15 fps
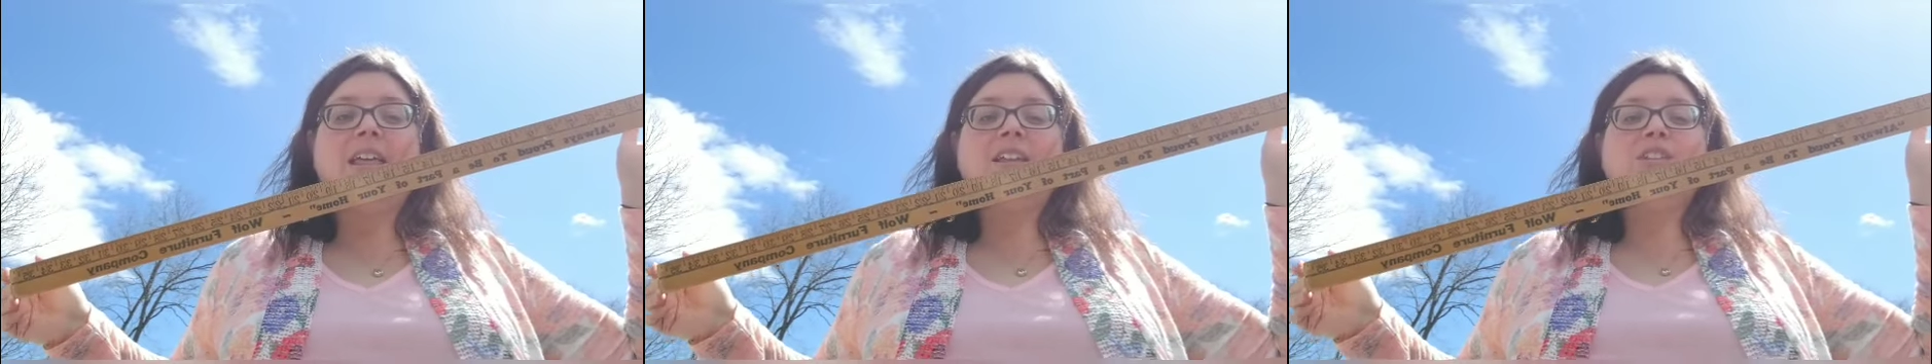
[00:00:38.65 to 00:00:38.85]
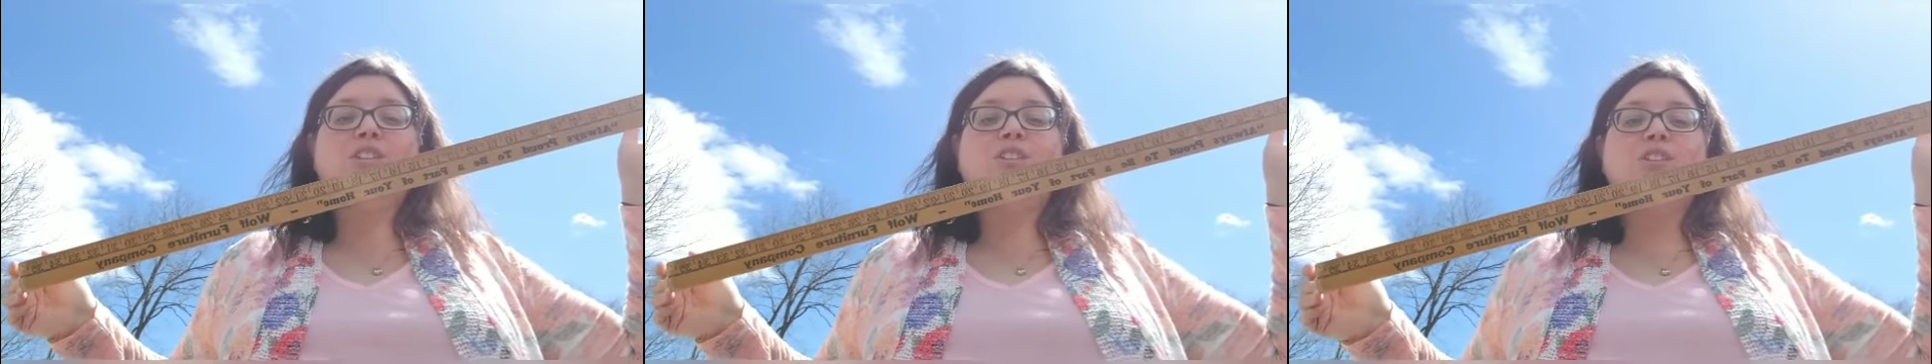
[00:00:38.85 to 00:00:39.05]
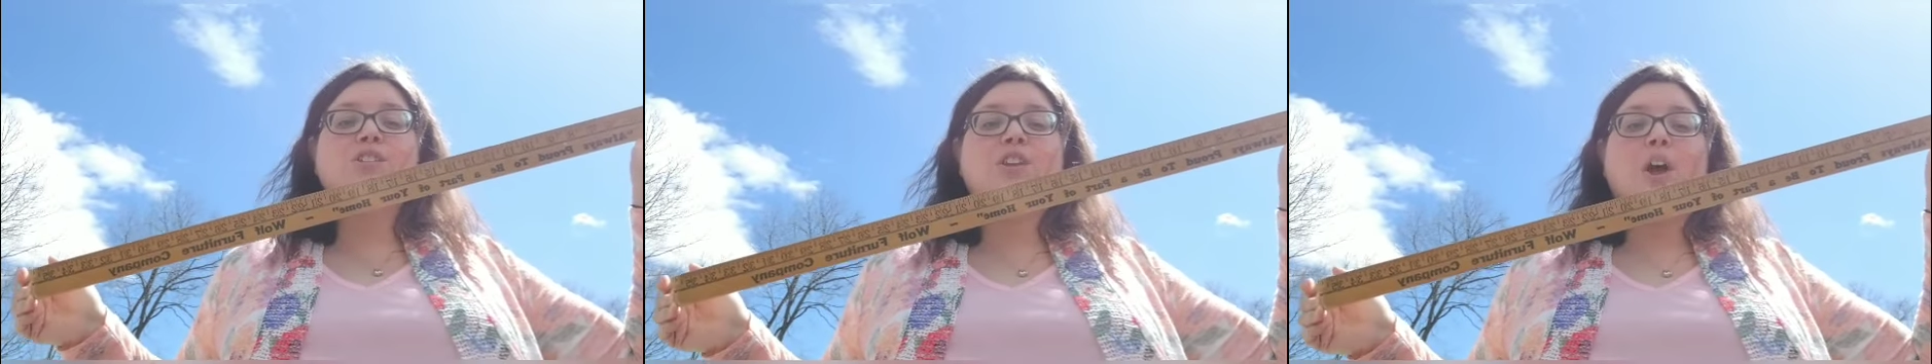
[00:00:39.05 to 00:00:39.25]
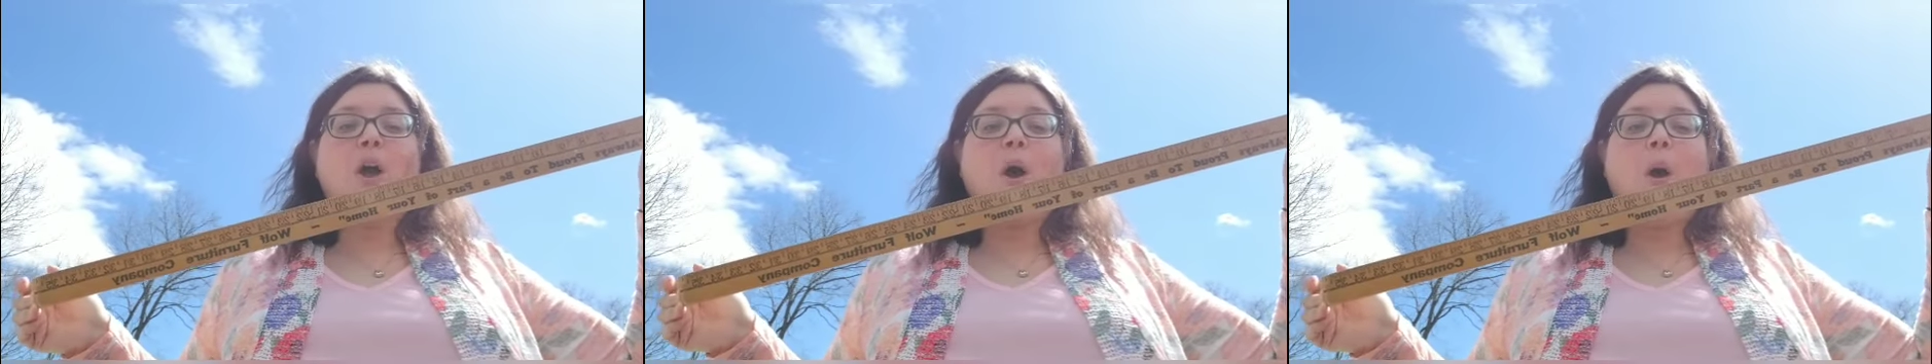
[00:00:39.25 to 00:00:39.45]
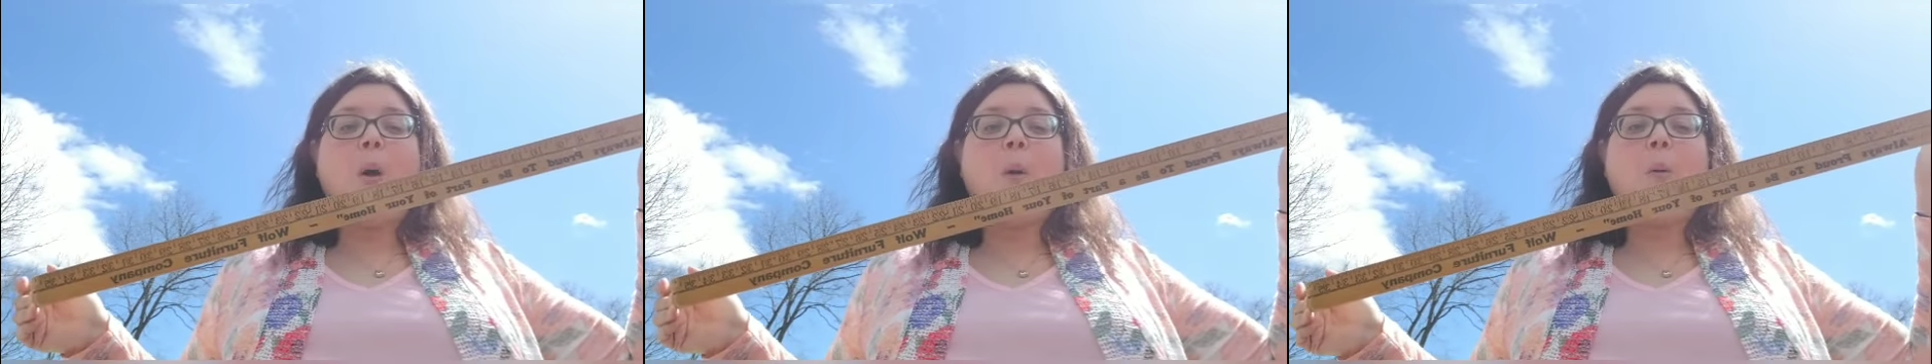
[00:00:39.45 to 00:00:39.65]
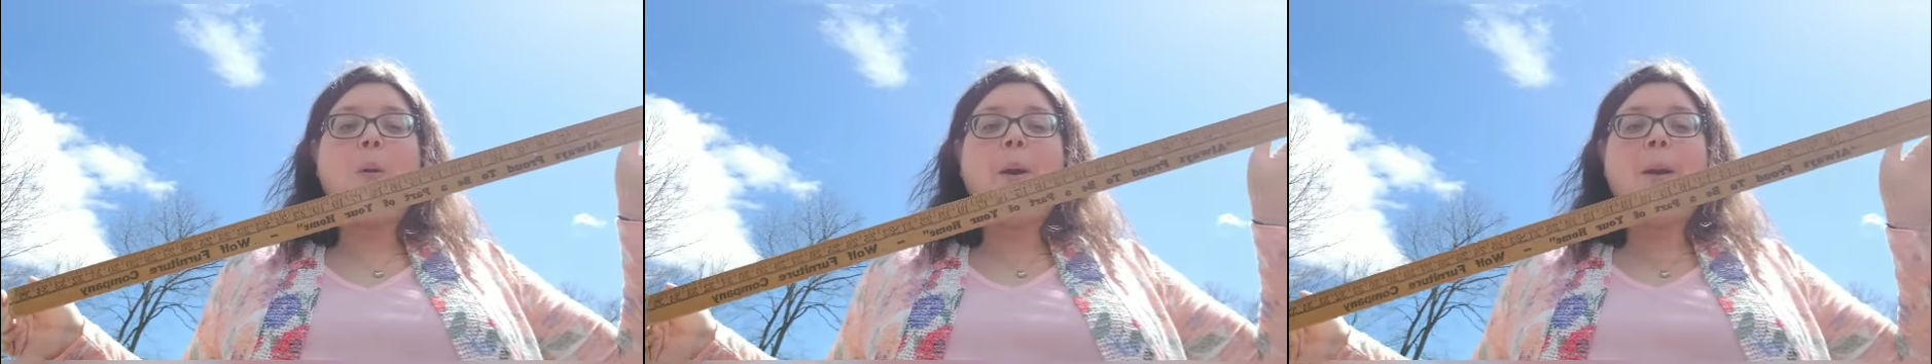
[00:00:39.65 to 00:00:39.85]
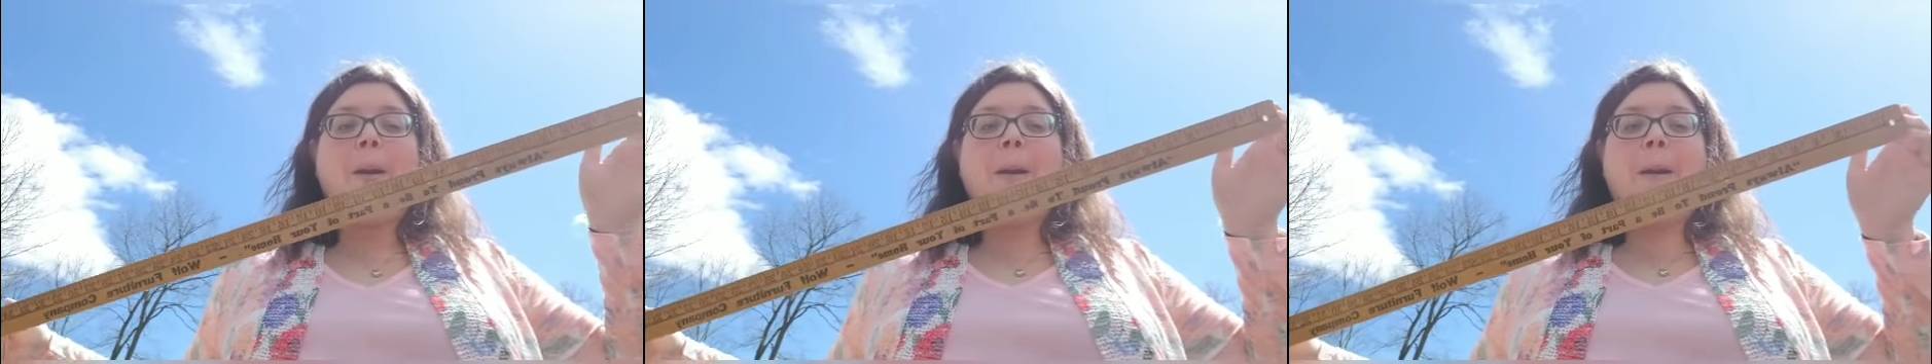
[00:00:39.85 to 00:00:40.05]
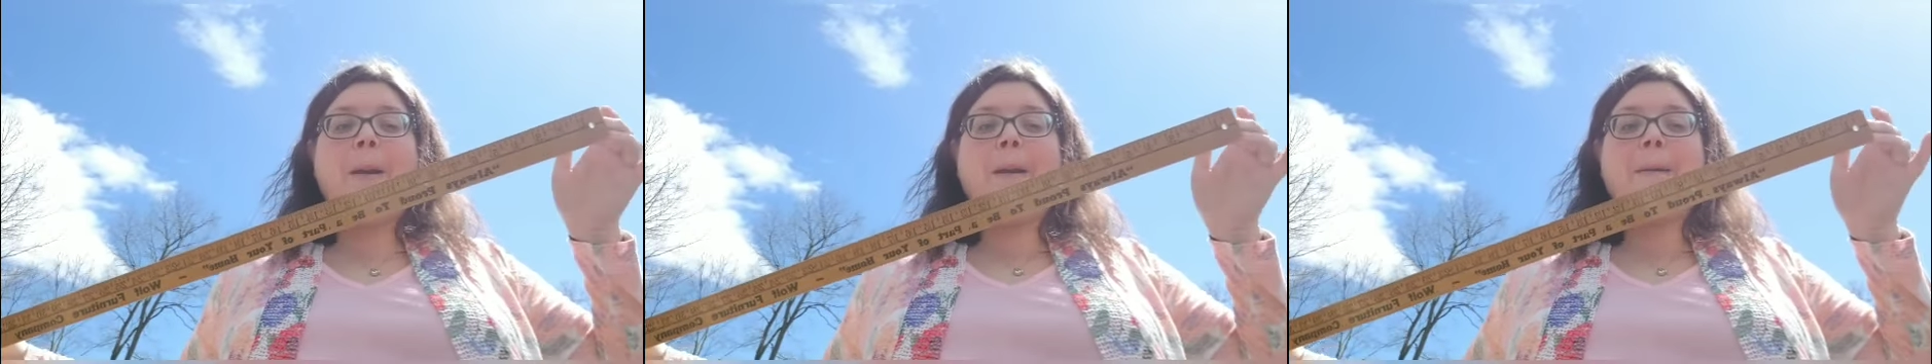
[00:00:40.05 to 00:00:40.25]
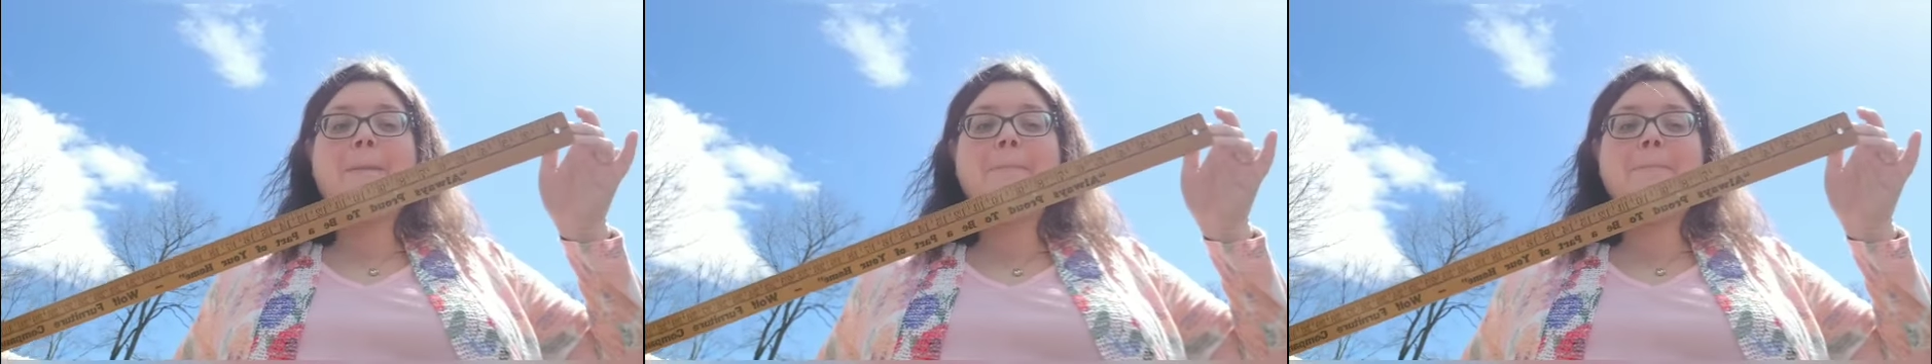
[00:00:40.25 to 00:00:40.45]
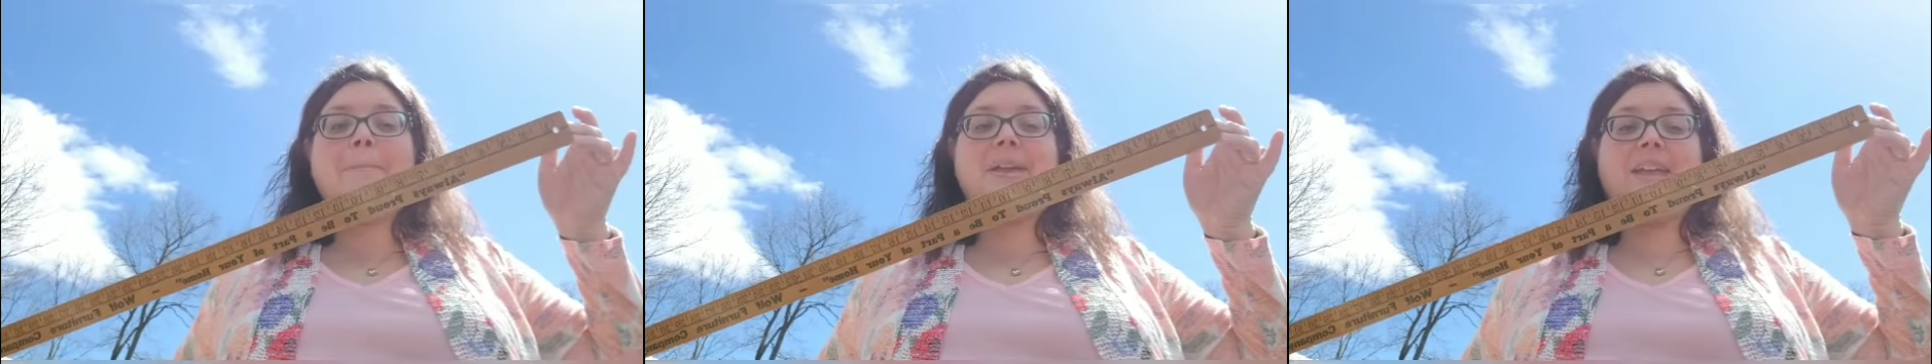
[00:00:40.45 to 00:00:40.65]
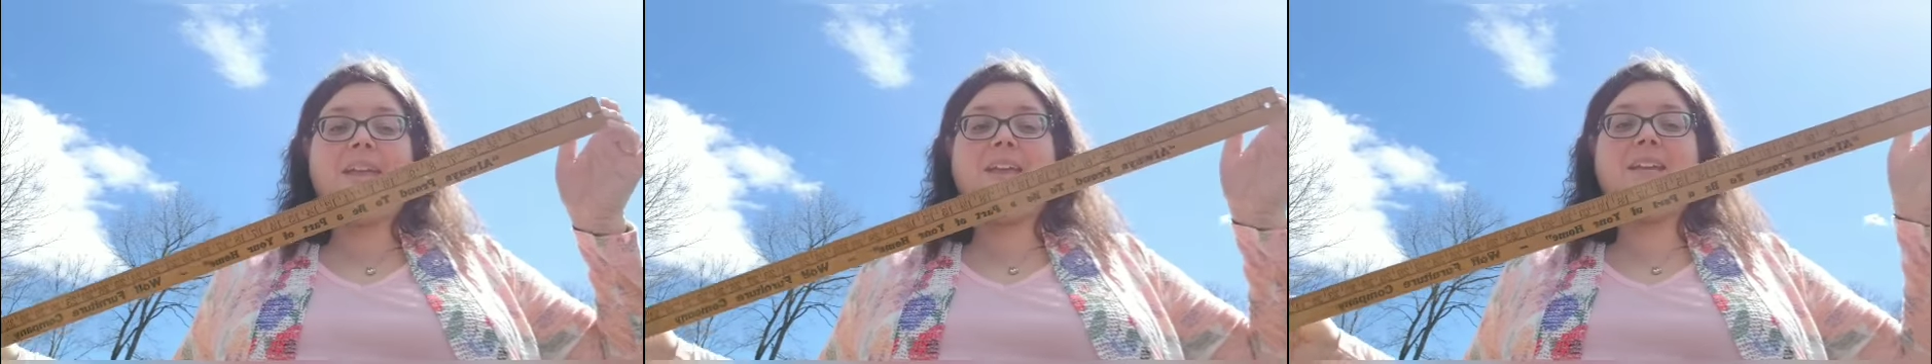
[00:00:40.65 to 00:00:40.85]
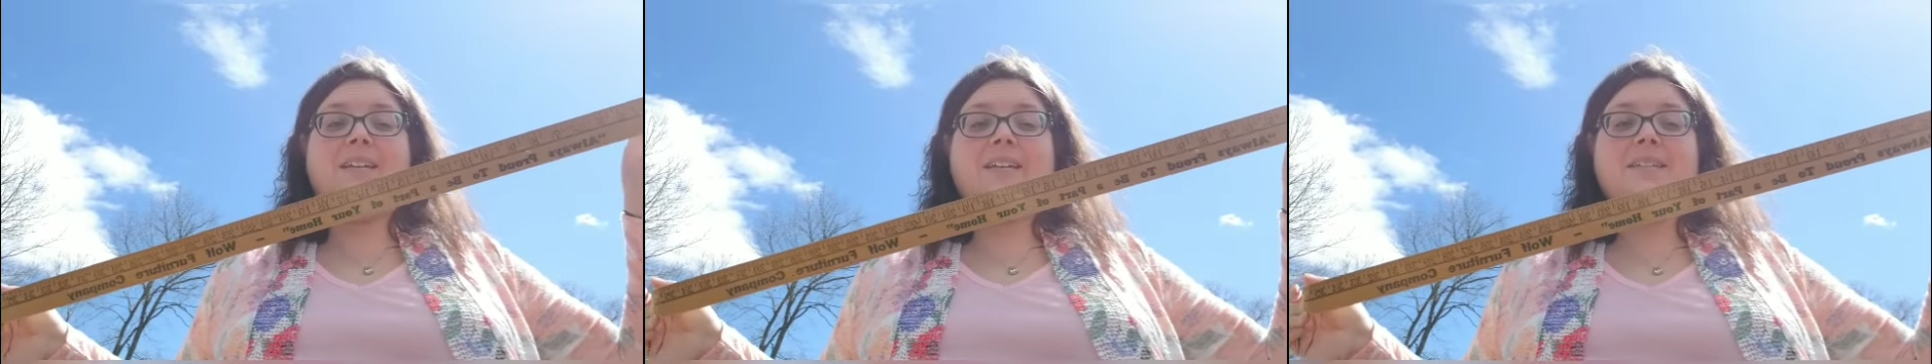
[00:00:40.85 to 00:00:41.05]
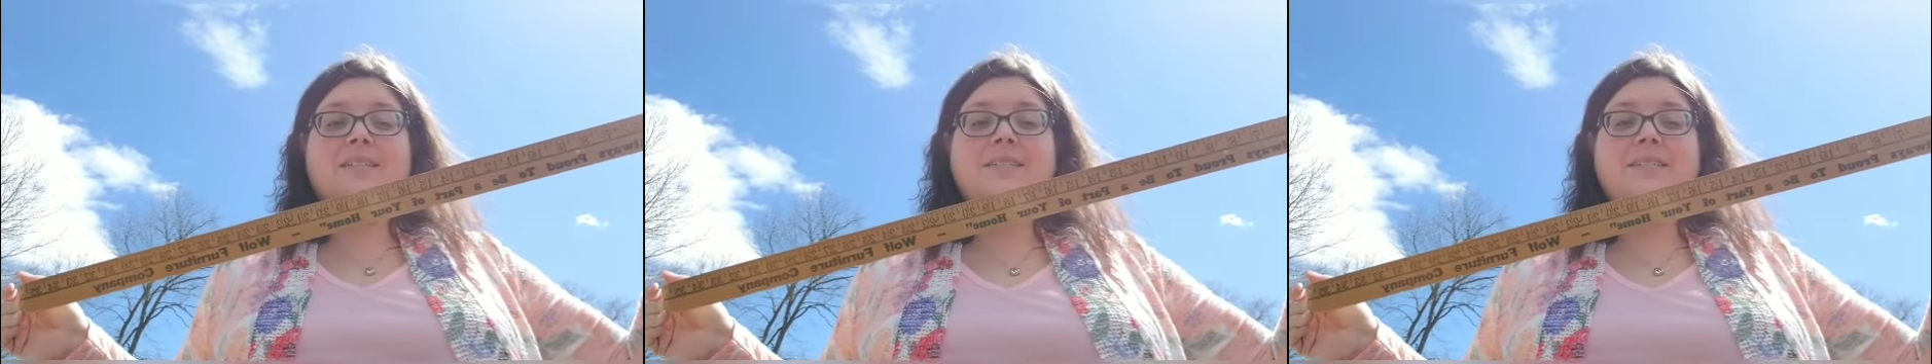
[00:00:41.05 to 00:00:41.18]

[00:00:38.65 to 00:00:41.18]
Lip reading: so big?